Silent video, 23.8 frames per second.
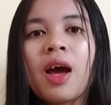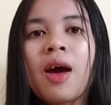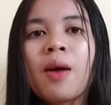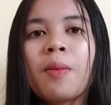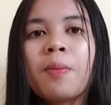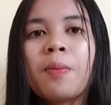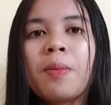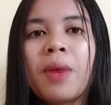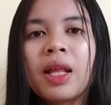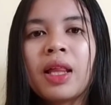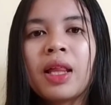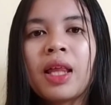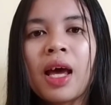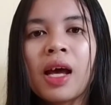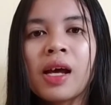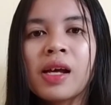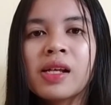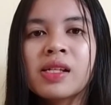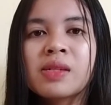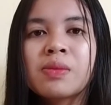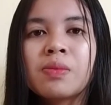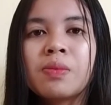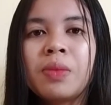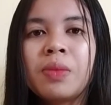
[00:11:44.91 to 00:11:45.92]
but
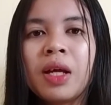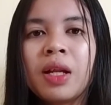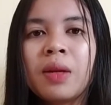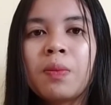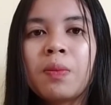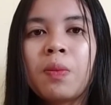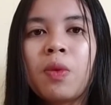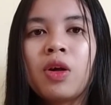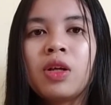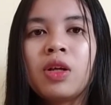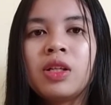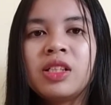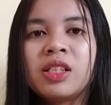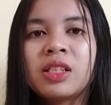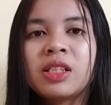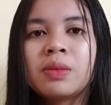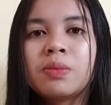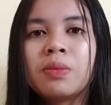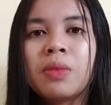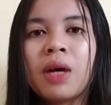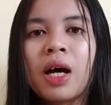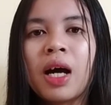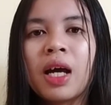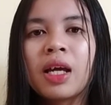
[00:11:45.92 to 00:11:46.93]
has been polished
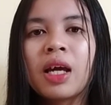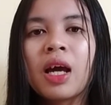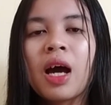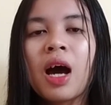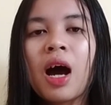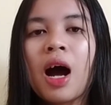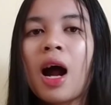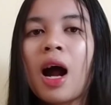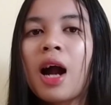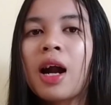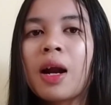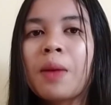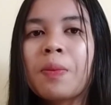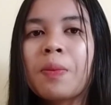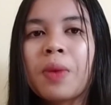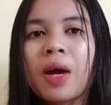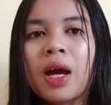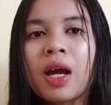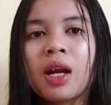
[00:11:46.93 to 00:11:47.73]
by Arab